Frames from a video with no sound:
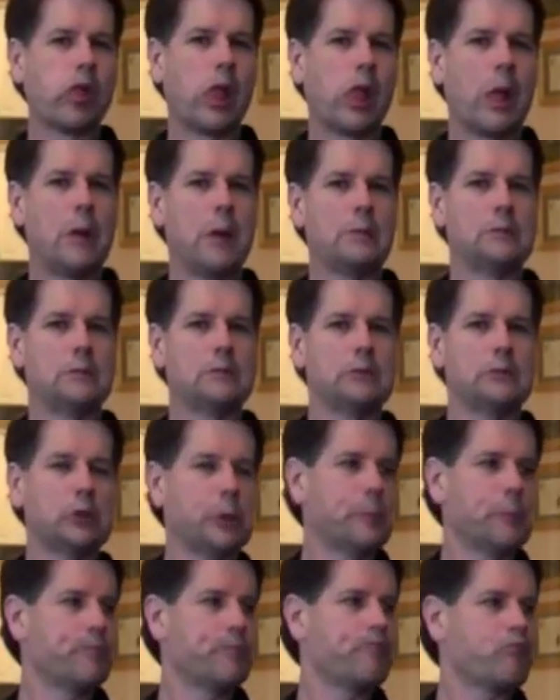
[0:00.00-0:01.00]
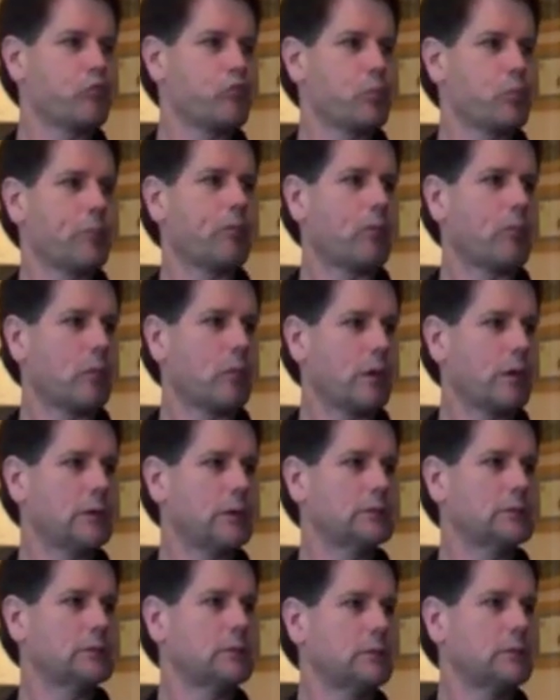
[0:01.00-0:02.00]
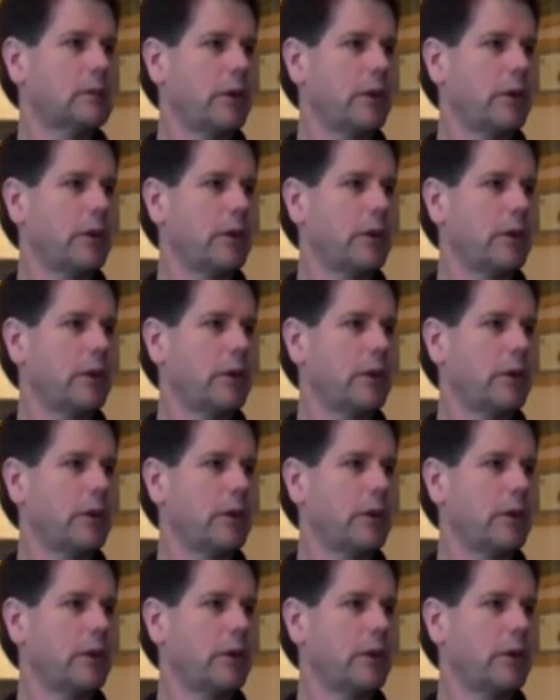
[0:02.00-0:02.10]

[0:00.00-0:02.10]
How do you use social media, if any at